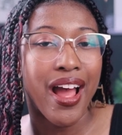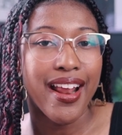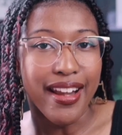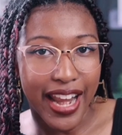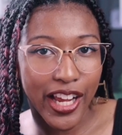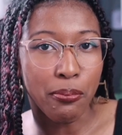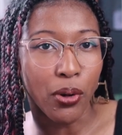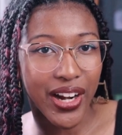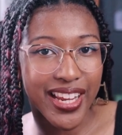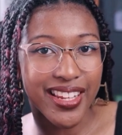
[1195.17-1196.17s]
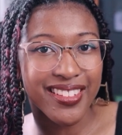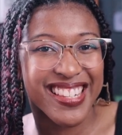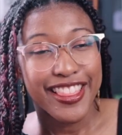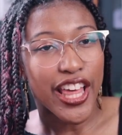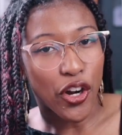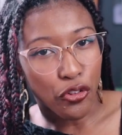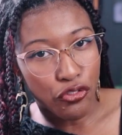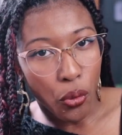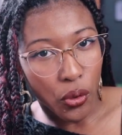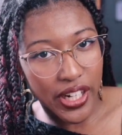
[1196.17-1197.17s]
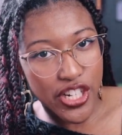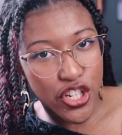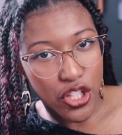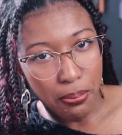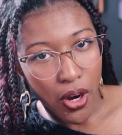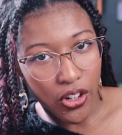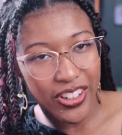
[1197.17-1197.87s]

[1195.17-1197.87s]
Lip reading: neck braids that are 4 inches apart,